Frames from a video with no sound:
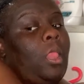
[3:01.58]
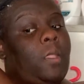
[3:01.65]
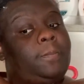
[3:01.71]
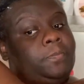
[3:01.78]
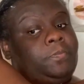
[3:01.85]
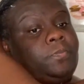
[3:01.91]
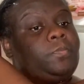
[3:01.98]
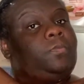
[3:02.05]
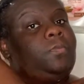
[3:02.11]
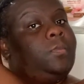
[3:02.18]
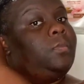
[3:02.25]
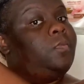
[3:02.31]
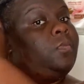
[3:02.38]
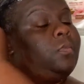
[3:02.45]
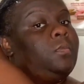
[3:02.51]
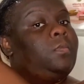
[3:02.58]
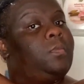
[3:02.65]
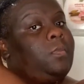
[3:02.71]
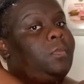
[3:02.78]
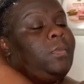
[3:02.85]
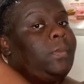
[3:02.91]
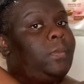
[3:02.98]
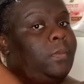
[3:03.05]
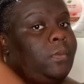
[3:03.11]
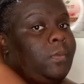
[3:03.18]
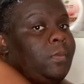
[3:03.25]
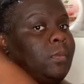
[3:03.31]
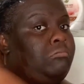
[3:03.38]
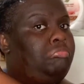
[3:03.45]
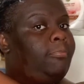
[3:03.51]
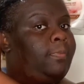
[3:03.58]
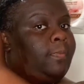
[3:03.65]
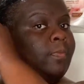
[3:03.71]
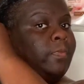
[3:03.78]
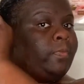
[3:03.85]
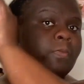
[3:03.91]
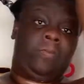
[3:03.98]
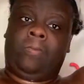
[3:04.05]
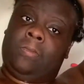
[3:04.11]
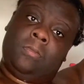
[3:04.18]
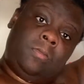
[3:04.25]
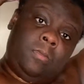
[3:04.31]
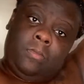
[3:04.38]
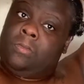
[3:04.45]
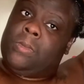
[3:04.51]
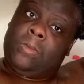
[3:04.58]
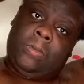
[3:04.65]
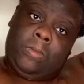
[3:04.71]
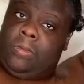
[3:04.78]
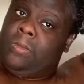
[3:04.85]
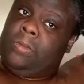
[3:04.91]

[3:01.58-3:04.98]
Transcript: am, I must admit. And then after I